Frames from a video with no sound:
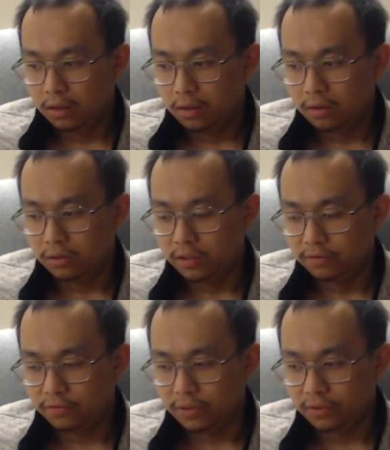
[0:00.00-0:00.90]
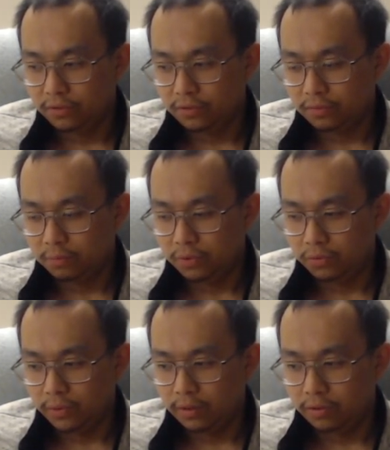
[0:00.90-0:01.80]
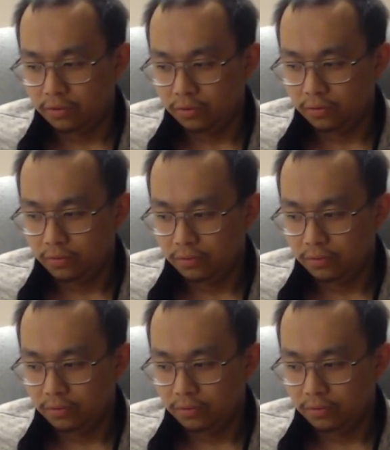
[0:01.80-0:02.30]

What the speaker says: The difference between the two